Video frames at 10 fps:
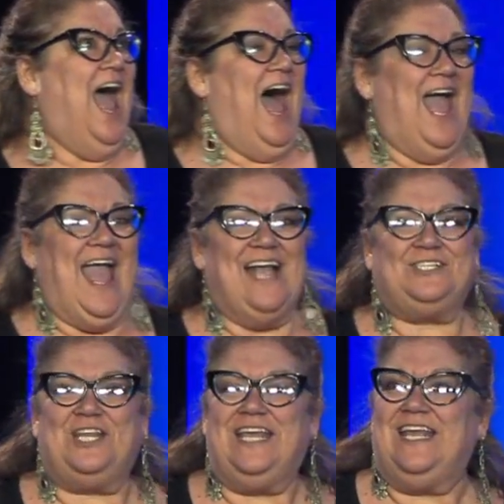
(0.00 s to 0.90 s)

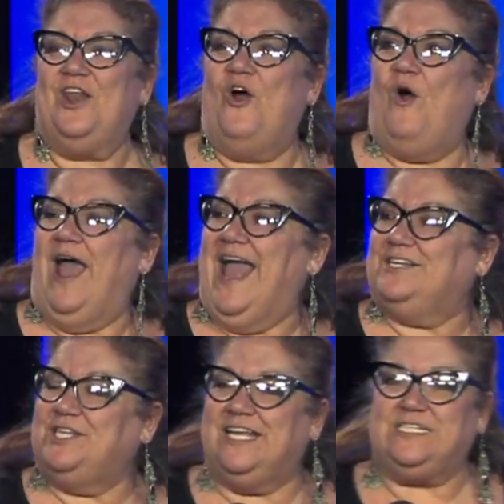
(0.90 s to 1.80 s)
I
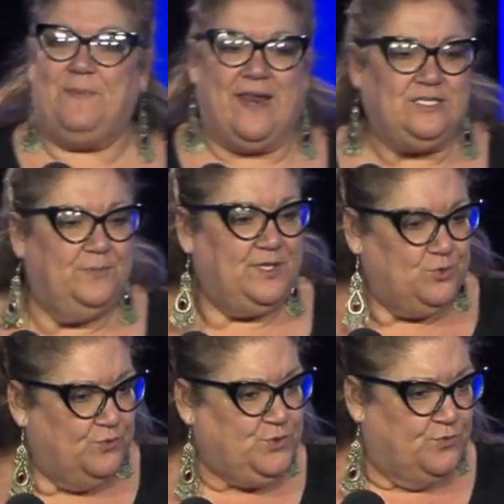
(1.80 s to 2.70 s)
actually think it's better to be
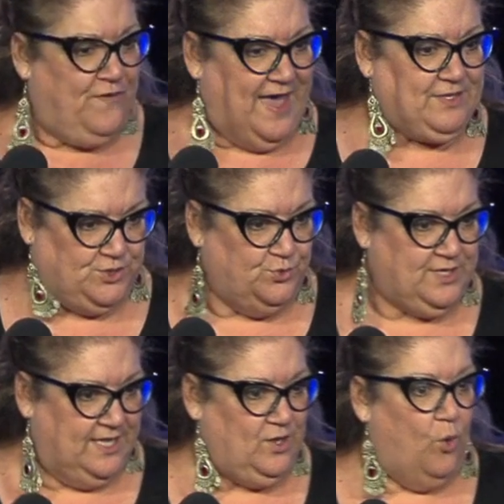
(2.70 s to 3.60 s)
too fat than too
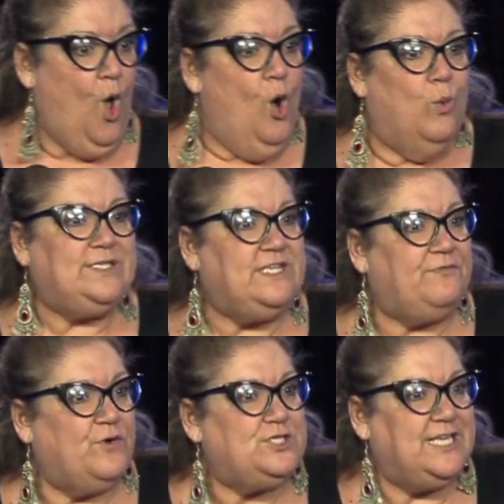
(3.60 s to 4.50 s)
thin, though. What's the
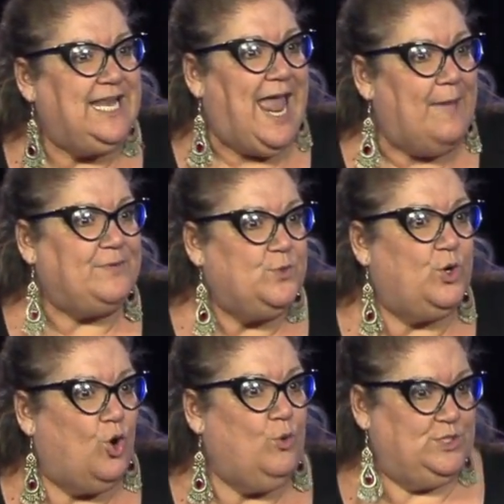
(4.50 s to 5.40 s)
first thing to happen to a
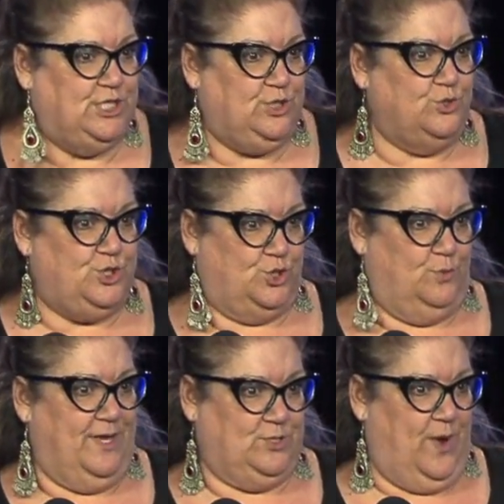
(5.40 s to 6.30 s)
girl when she loses too
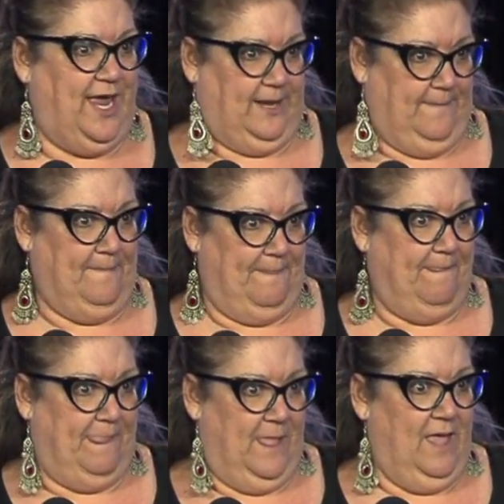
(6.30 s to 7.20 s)
much weight?
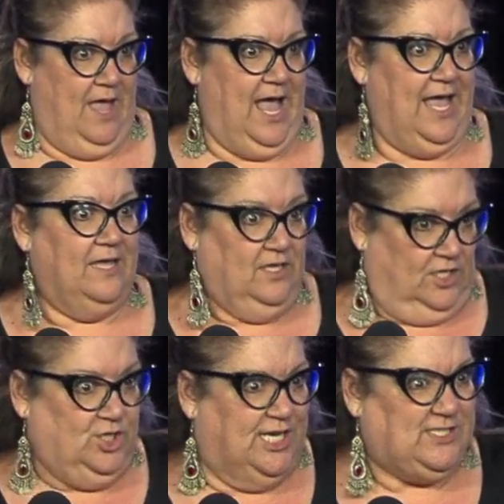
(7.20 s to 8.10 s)
Huh? Yeah,
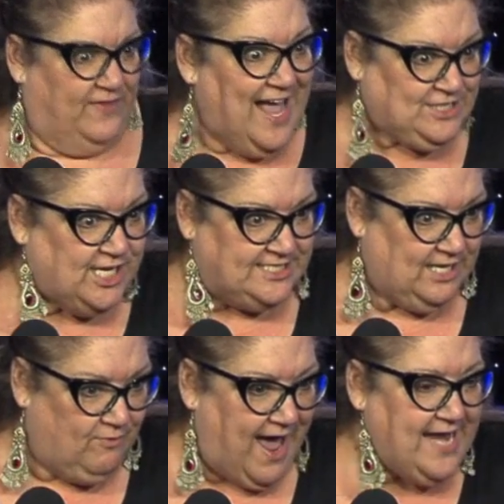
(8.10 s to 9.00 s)
she gets flat
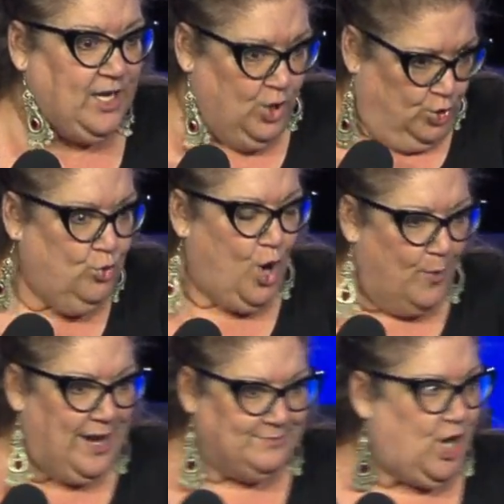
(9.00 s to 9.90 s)
chested, right? Yeah. You know
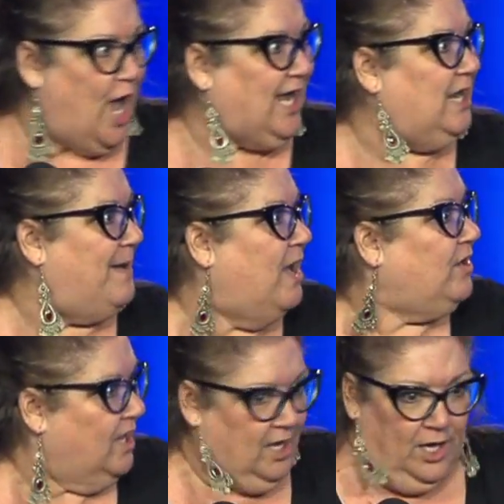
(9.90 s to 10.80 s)
what I'm talking about.
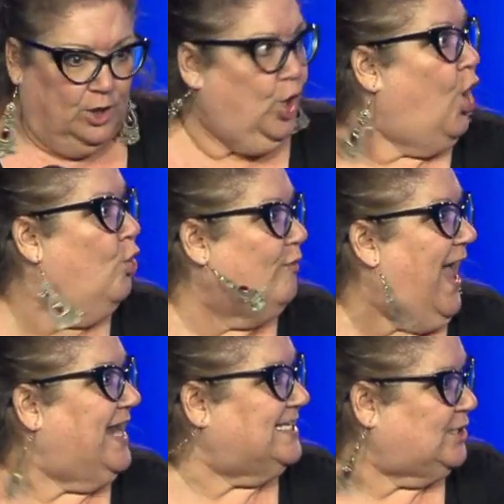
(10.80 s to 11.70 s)
Lou,
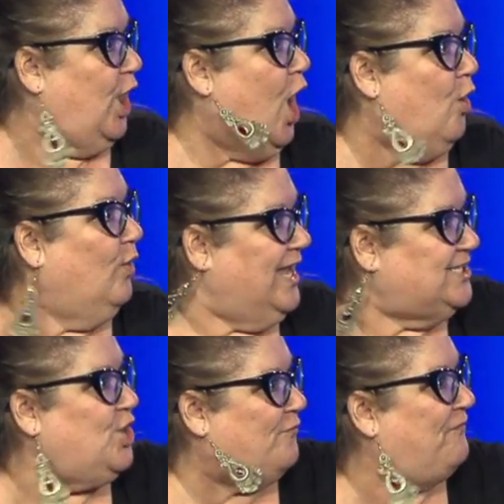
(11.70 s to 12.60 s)
right? It's Lou. Yeah.
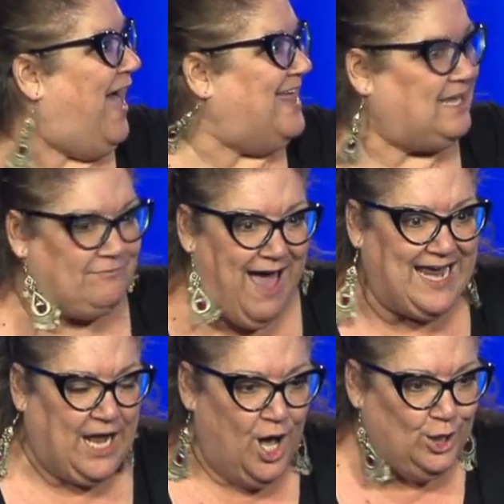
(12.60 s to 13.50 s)
It's your father,
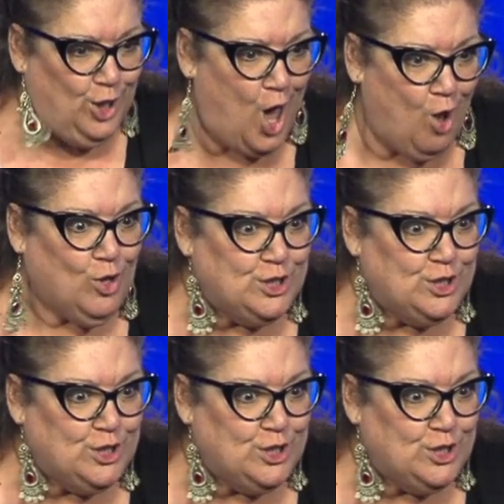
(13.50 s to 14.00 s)
right? Lou. Yeah.